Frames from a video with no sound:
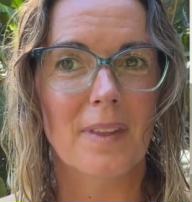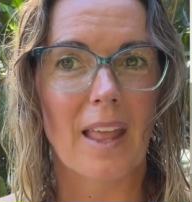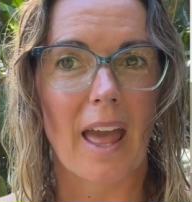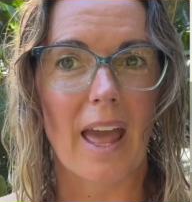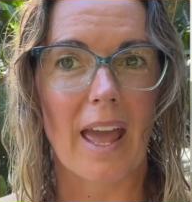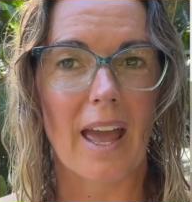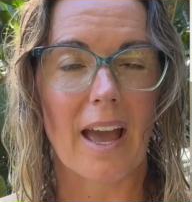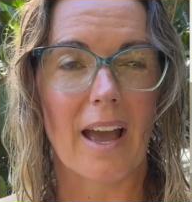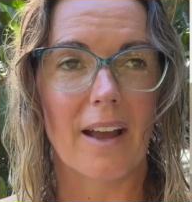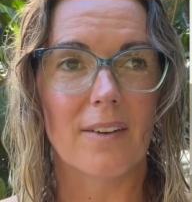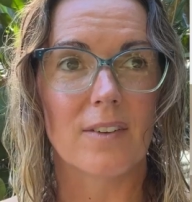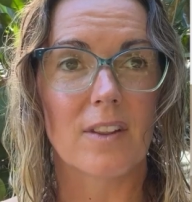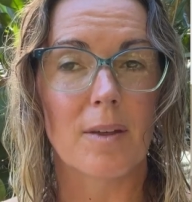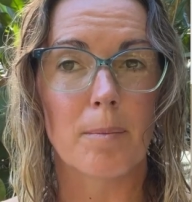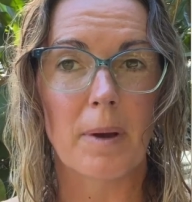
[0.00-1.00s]

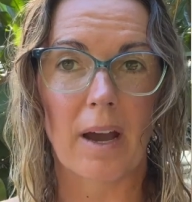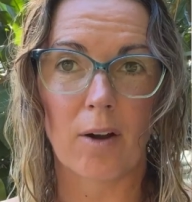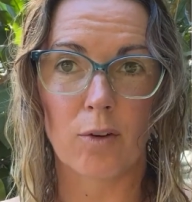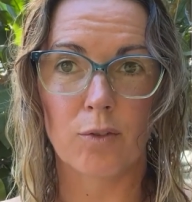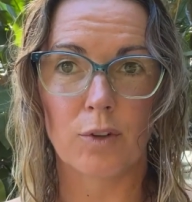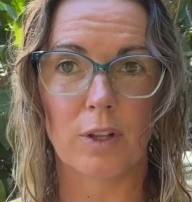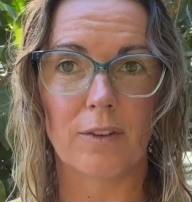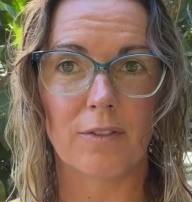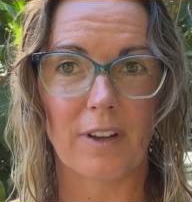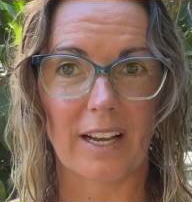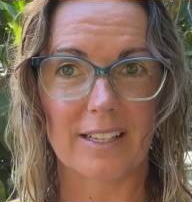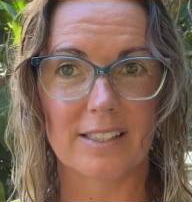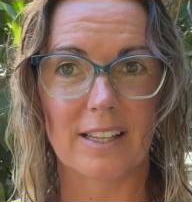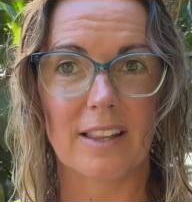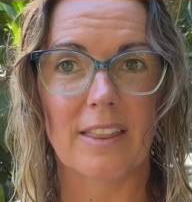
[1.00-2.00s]
and the powerful
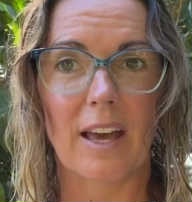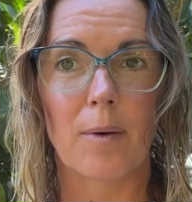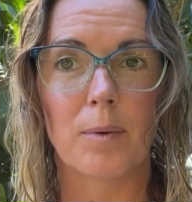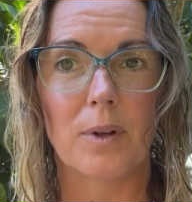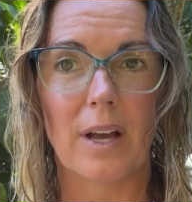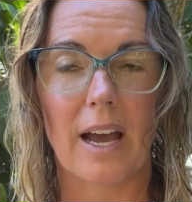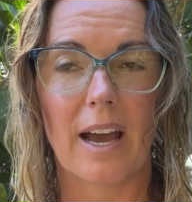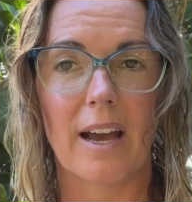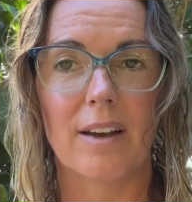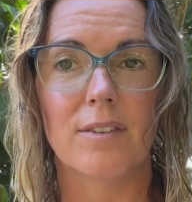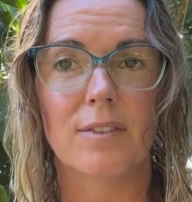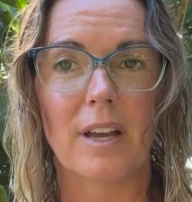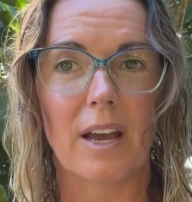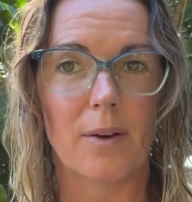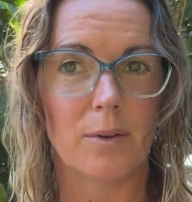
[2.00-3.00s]
effects that that will
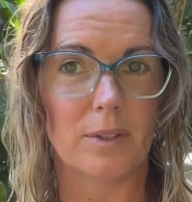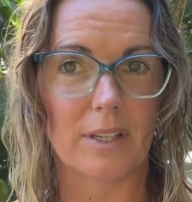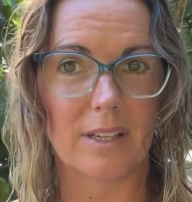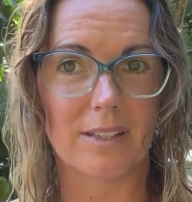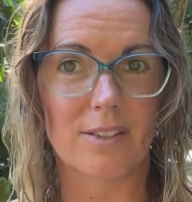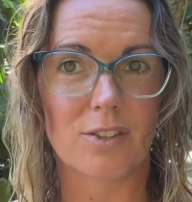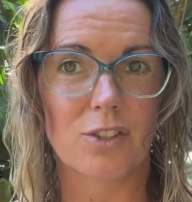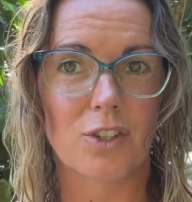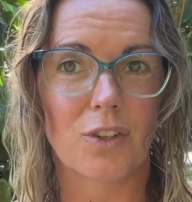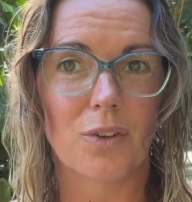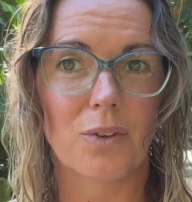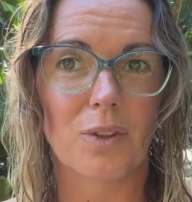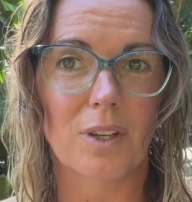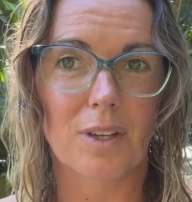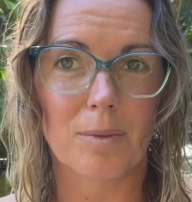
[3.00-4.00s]
have out
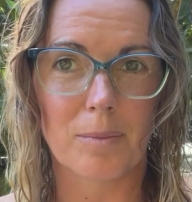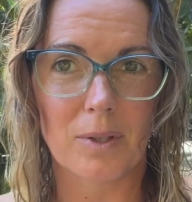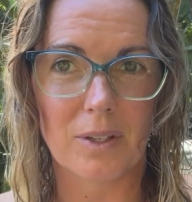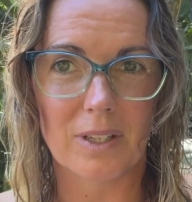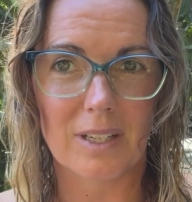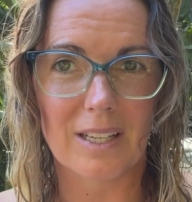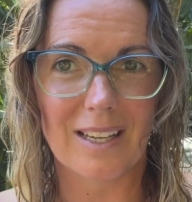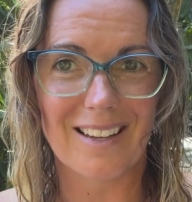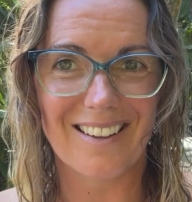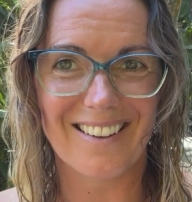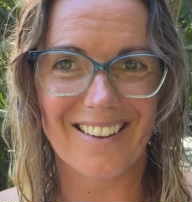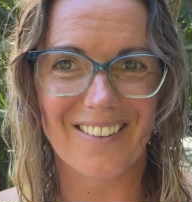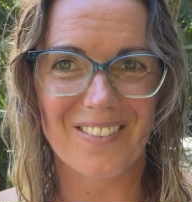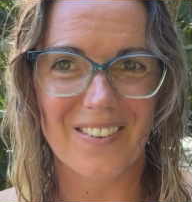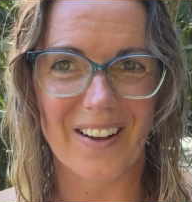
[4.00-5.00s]
into the
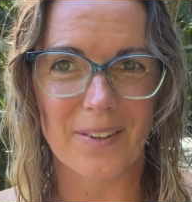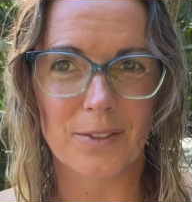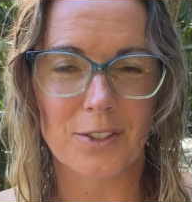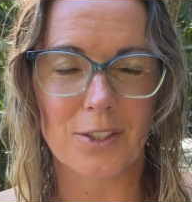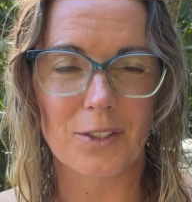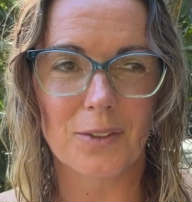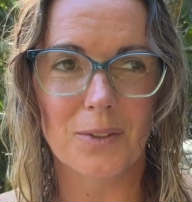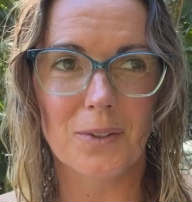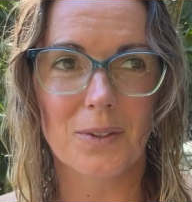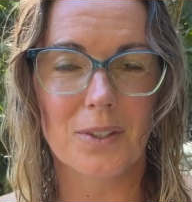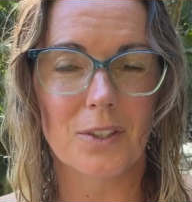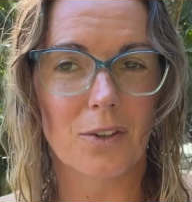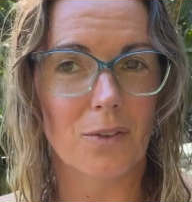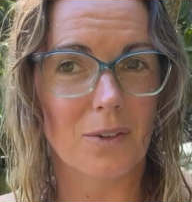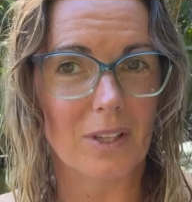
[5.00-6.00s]
community around you,
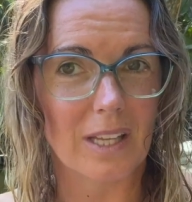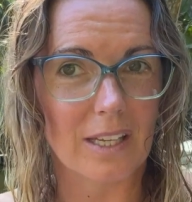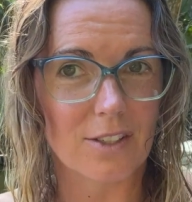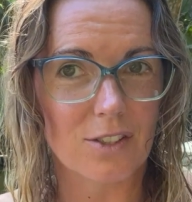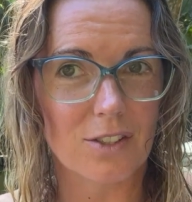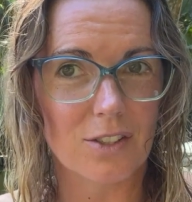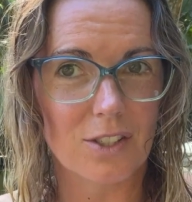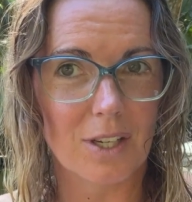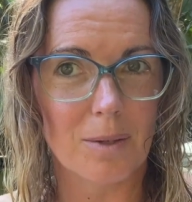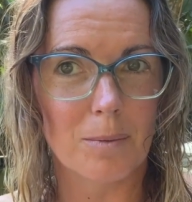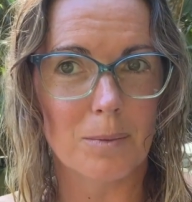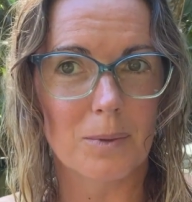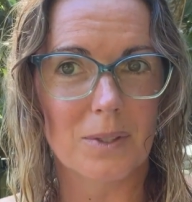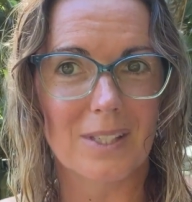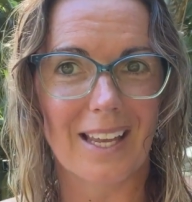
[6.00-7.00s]
your
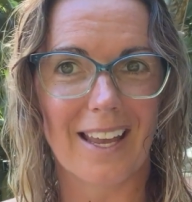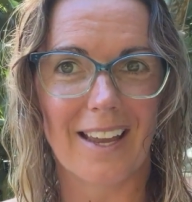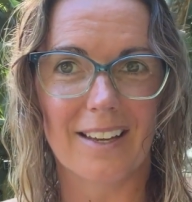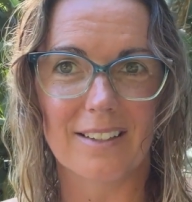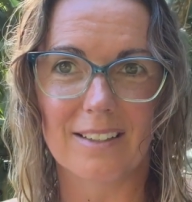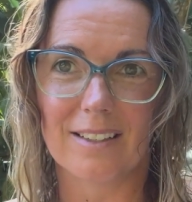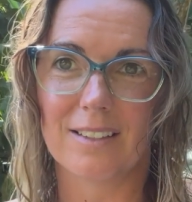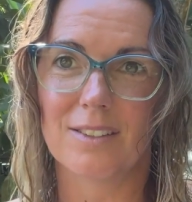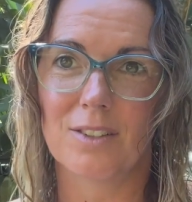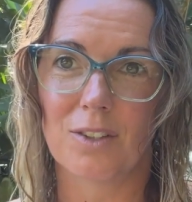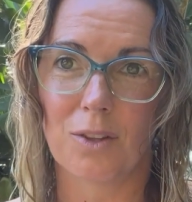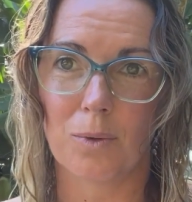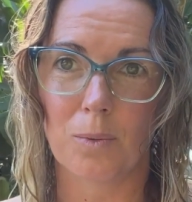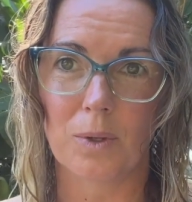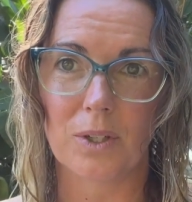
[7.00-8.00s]
relationships, and
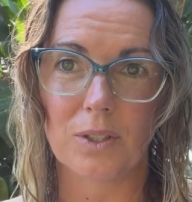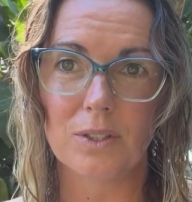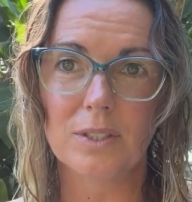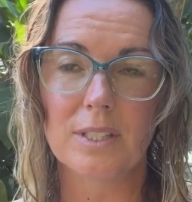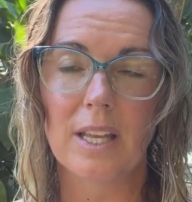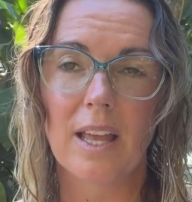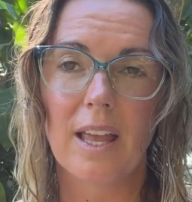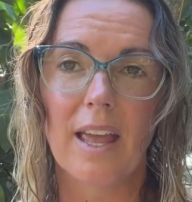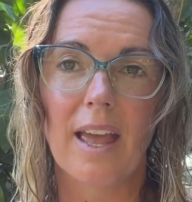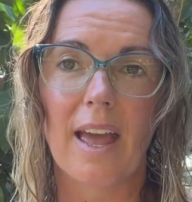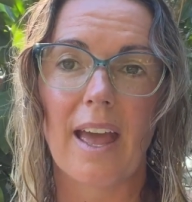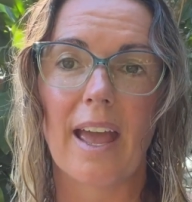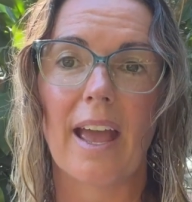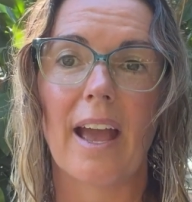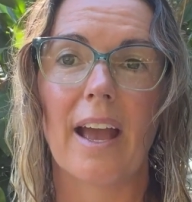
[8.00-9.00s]
into the world,
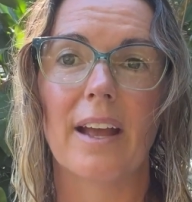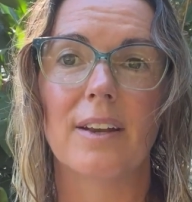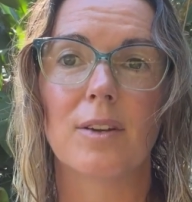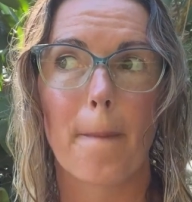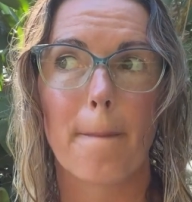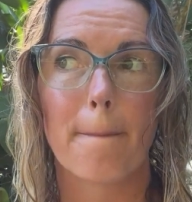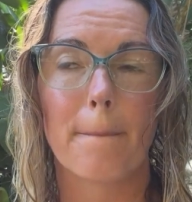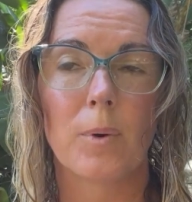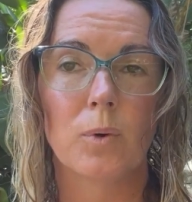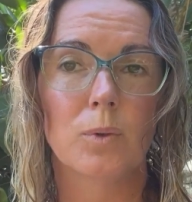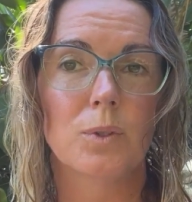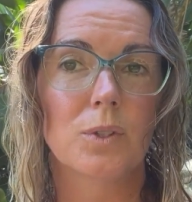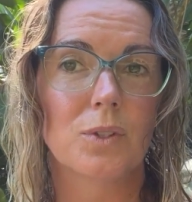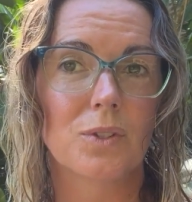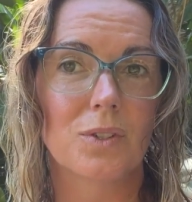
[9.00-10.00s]
and
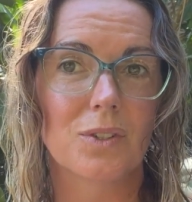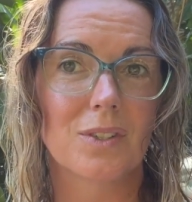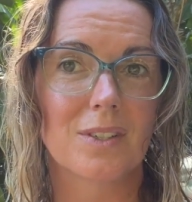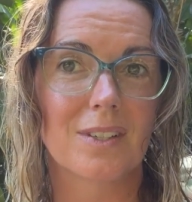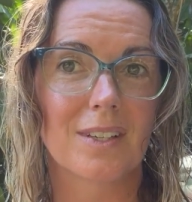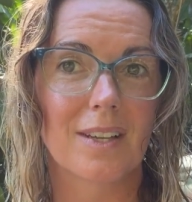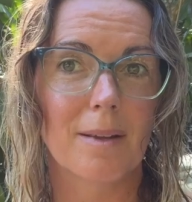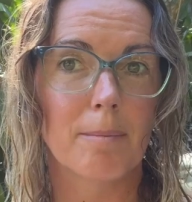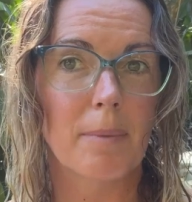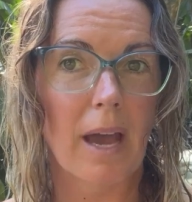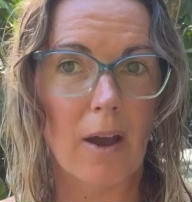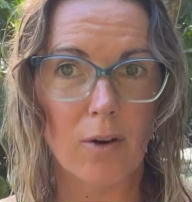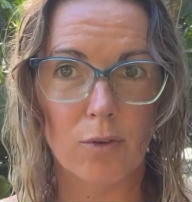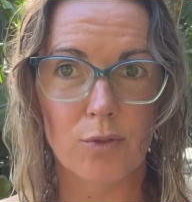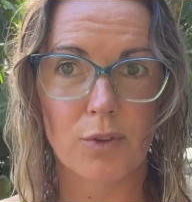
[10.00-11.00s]
most
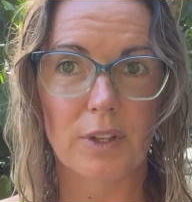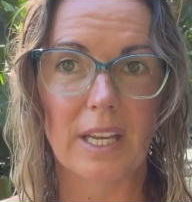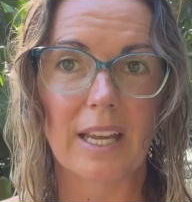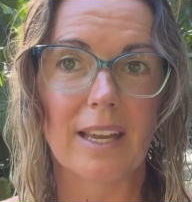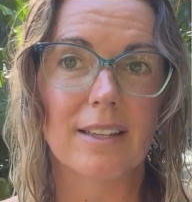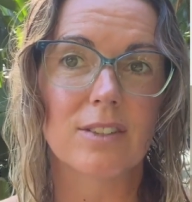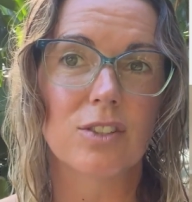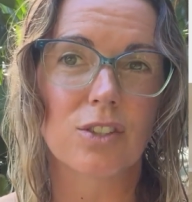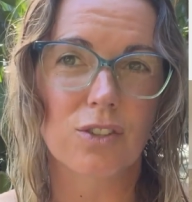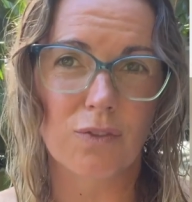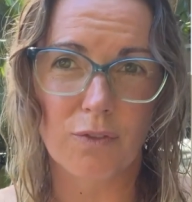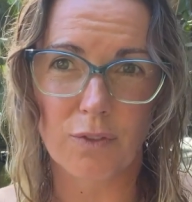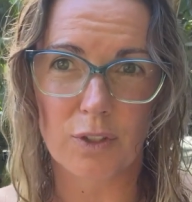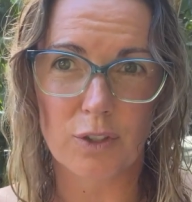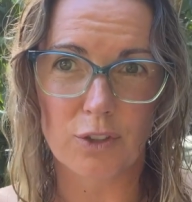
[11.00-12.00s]
powerfully into
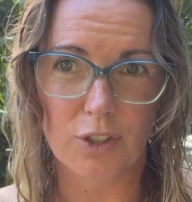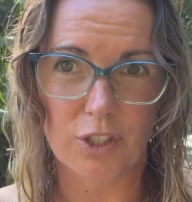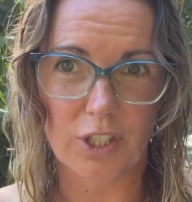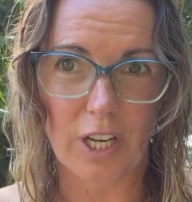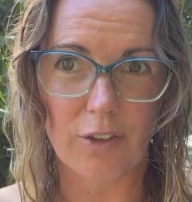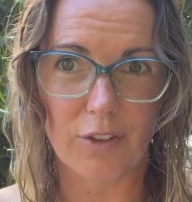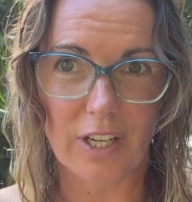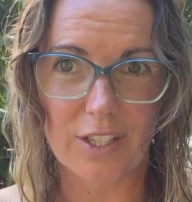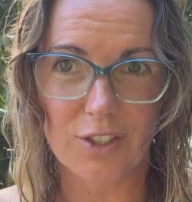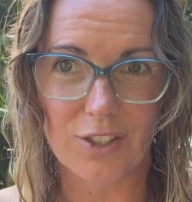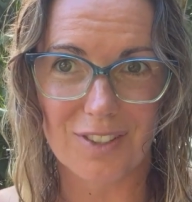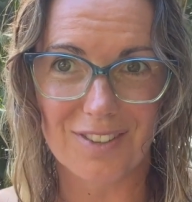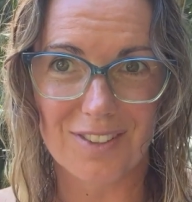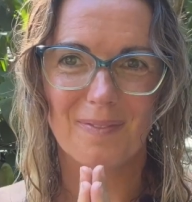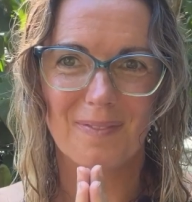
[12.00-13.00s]
future
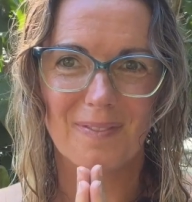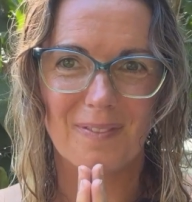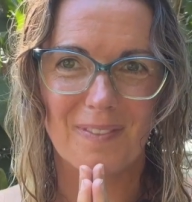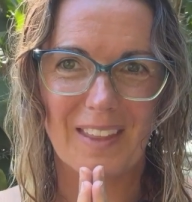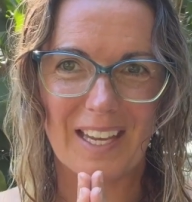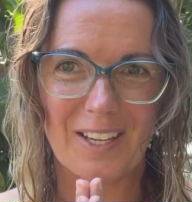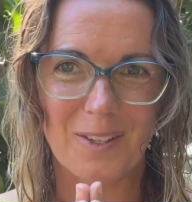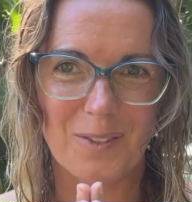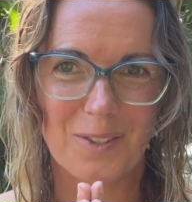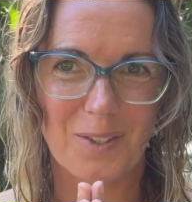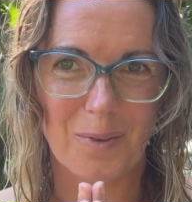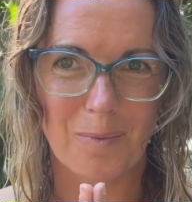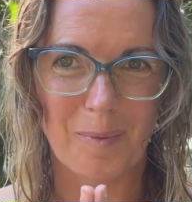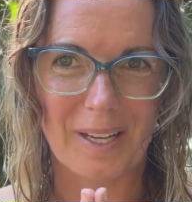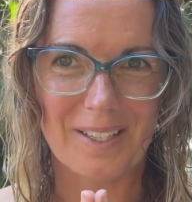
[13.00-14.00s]
generations. And thank you
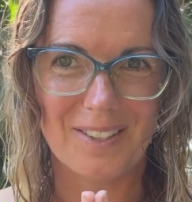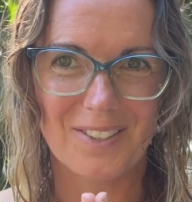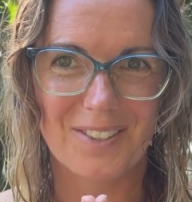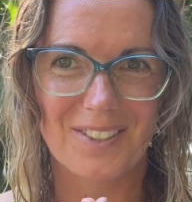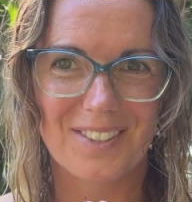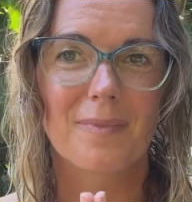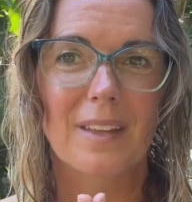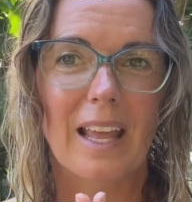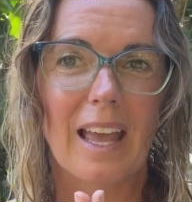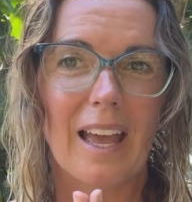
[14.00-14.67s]
so much.